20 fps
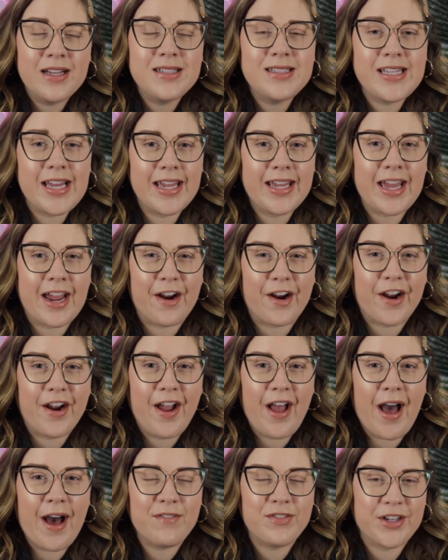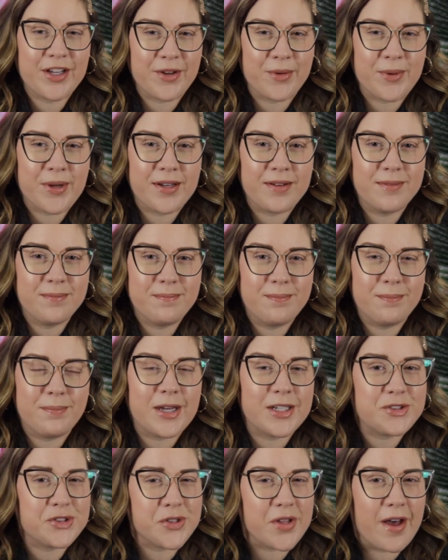Take care. Have a good one. Much